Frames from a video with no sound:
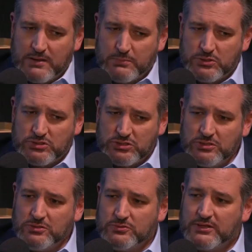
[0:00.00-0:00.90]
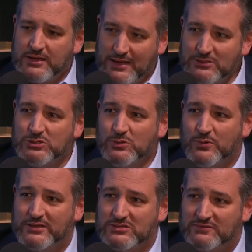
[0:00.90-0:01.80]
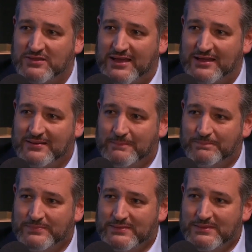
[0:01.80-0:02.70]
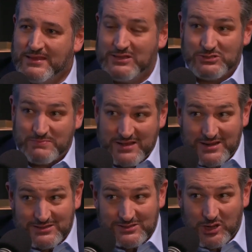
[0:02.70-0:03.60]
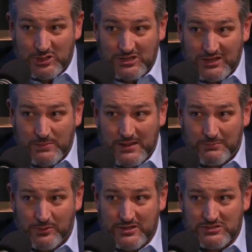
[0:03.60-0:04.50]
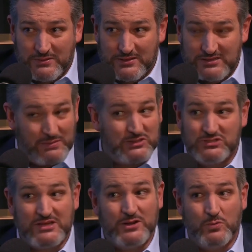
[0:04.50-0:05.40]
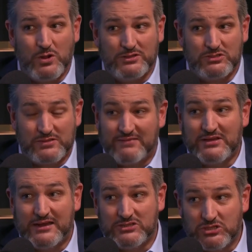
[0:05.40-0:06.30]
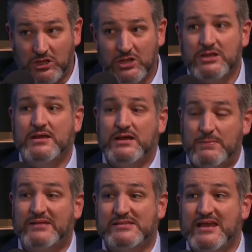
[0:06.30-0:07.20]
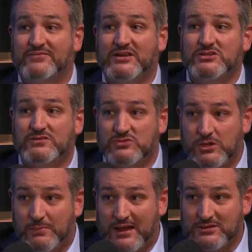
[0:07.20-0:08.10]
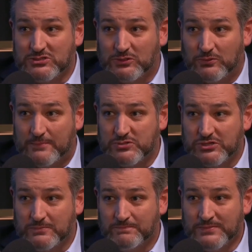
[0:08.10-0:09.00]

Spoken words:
number two, the consequence of that is the media's got to talk about Burisma as much as they don't want to. They've got to talk about the evidence of Joe Biden's corruption.